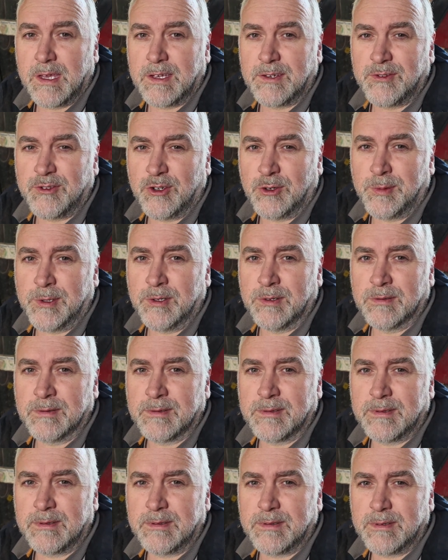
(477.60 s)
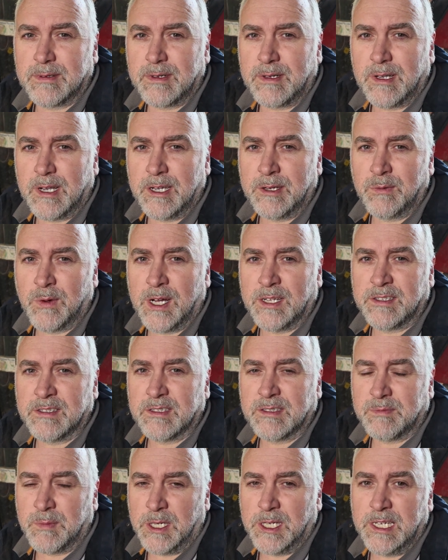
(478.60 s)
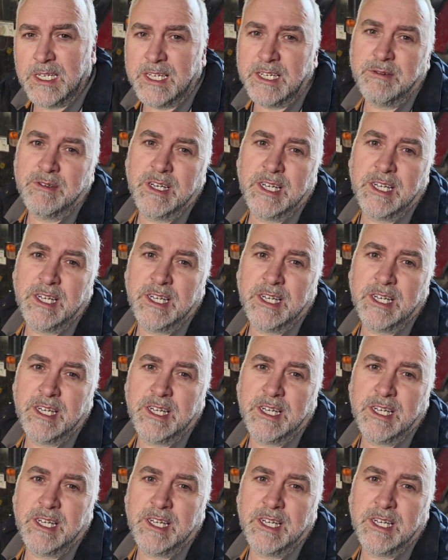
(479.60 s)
Stubborn, like wants a smile now,